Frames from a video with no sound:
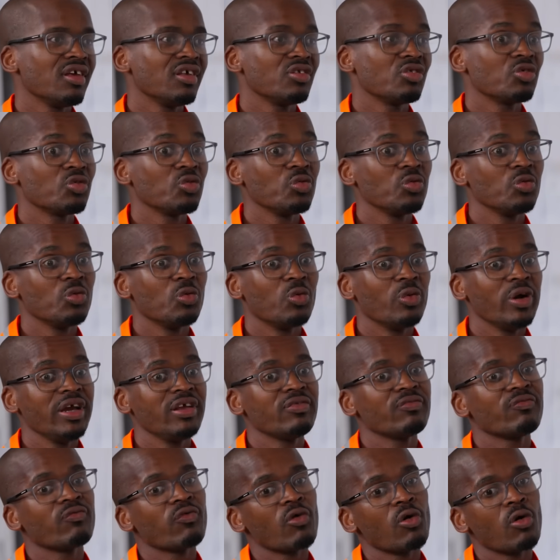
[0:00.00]
has to
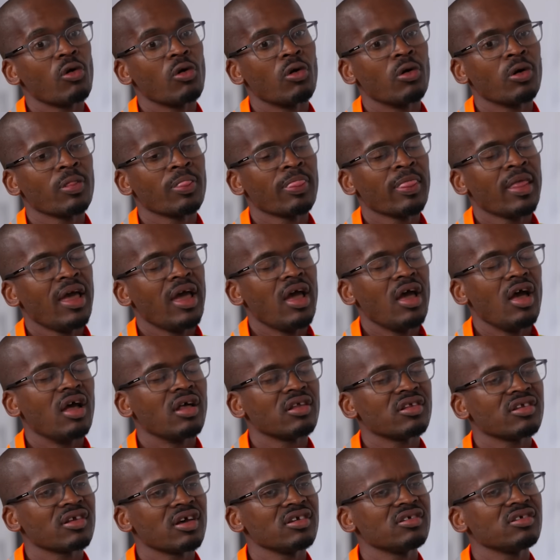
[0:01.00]
wait for
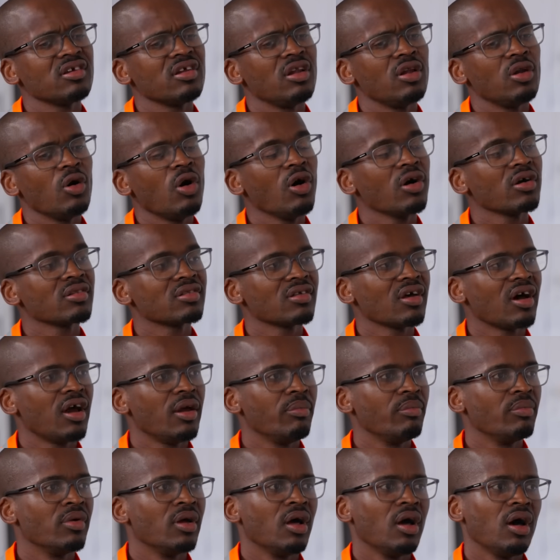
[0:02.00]
such a long
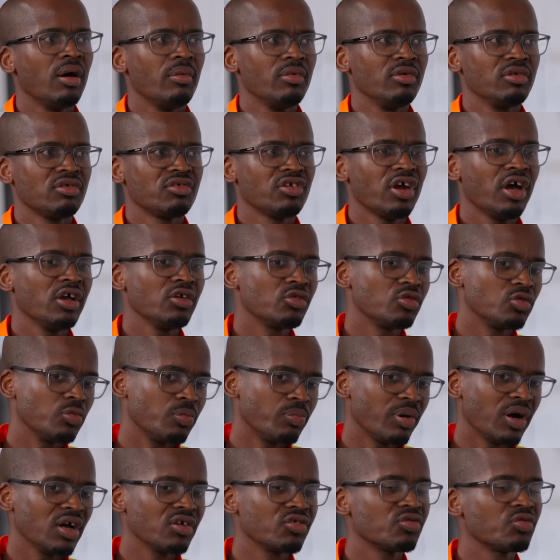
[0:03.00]
time, trying to
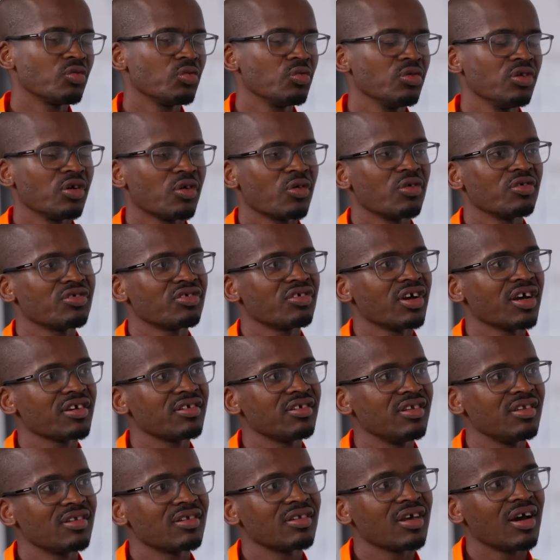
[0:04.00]
pass through the
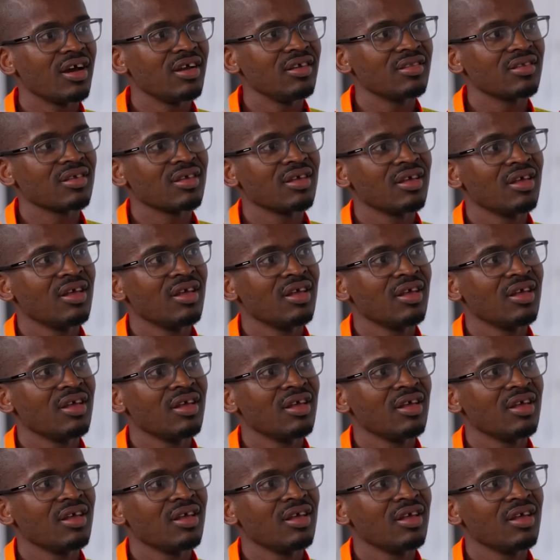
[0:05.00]
construction site.